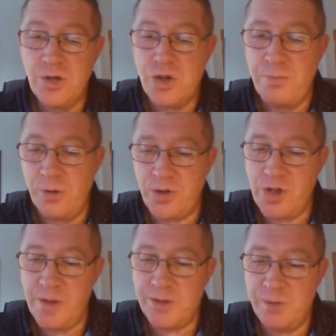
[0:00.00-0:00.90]
She bought
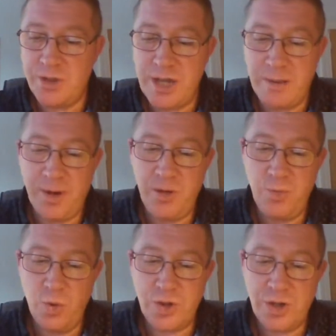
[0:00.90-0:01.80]
chips and we sat by the
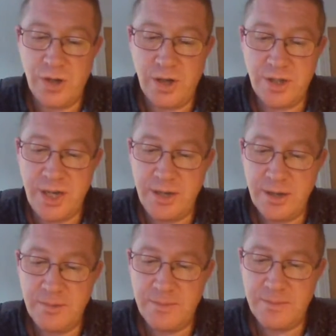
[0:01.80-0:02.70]
water and I
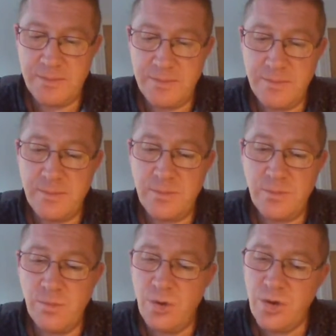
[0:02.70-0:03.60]
said,
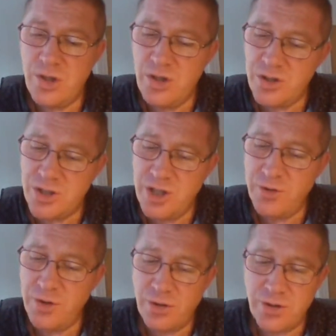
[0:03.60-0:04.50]
what you dossing
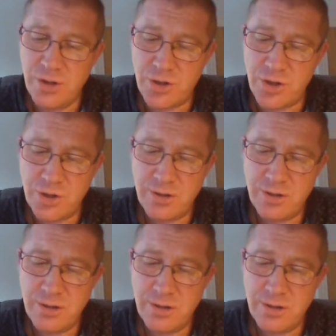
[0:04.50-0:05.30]
if you got dosh?